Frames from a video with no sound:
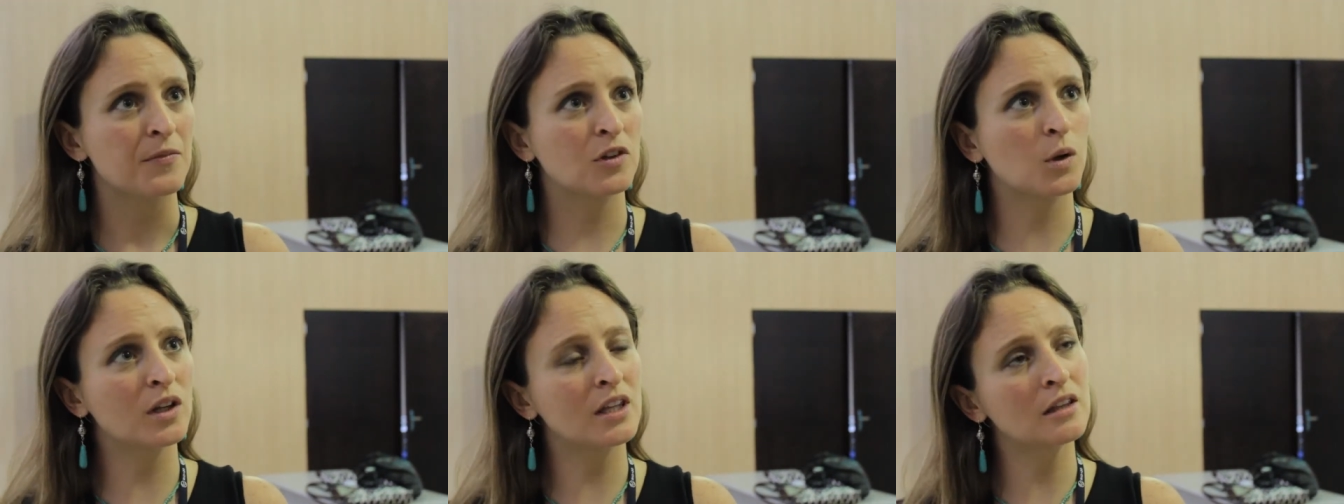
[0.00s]

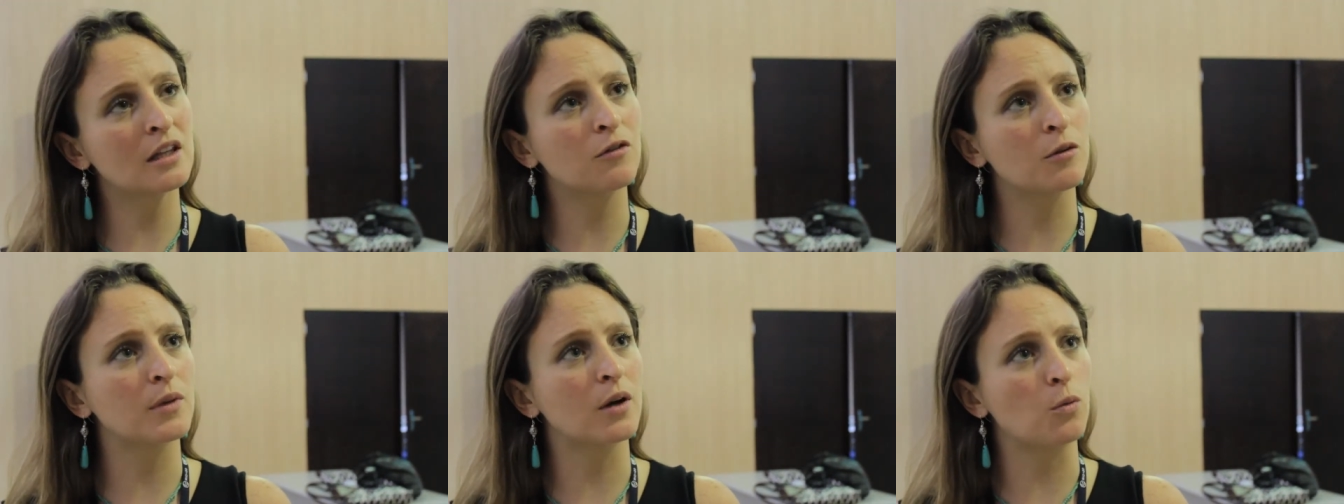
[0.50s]
So I think that
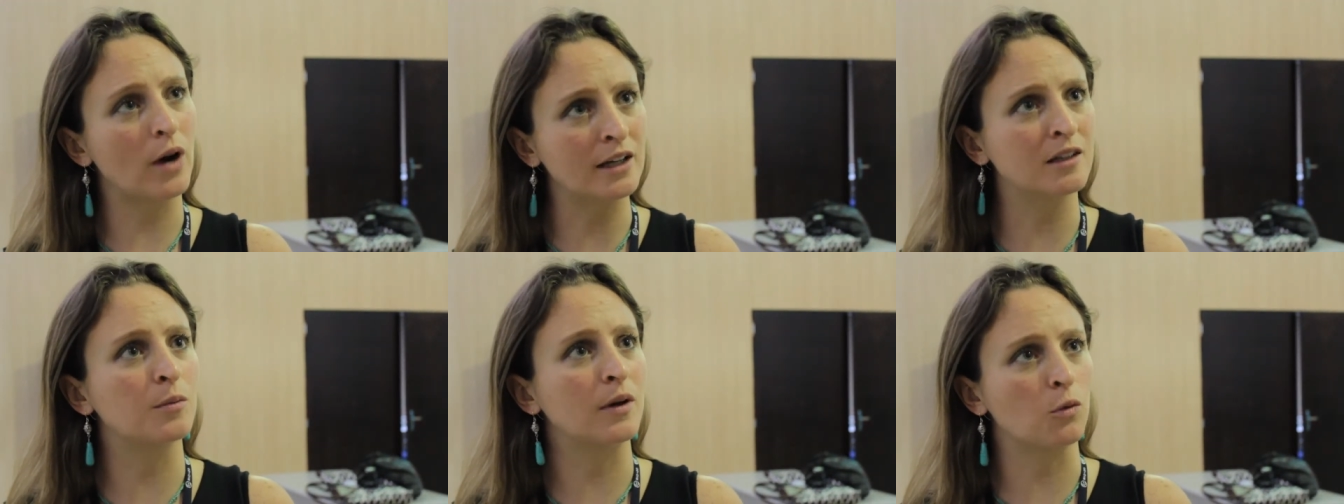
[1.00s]
from the
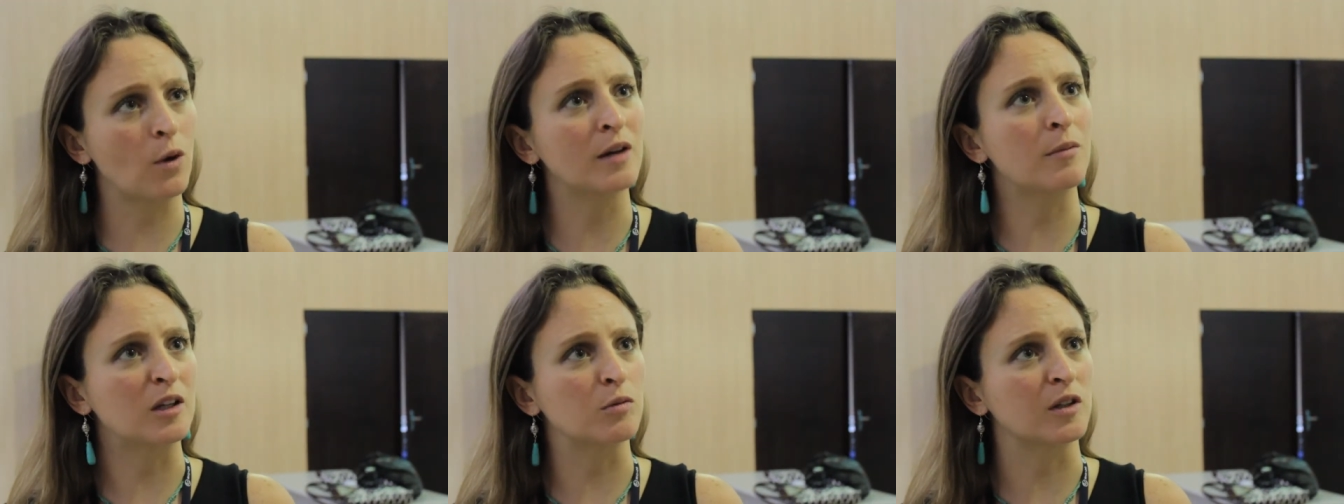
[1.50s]
rights,
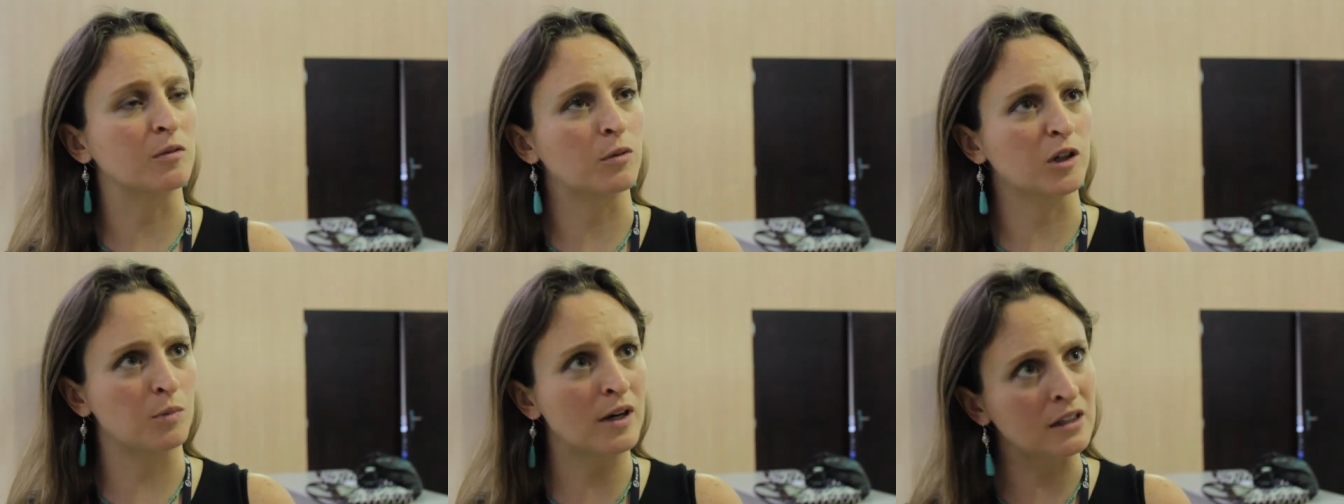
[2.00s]
right-based
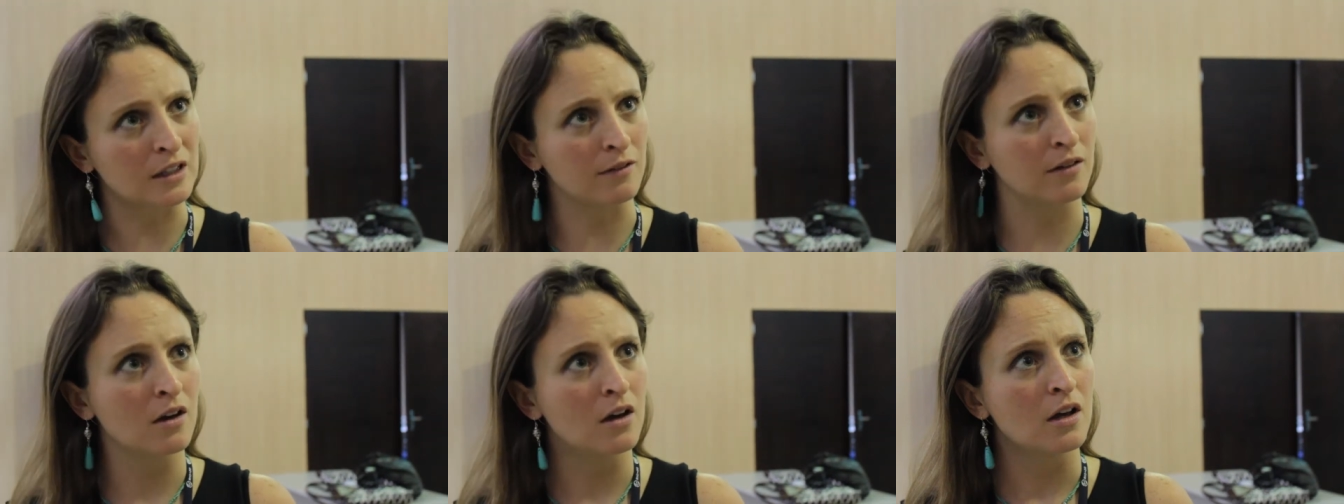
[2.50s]
perspective,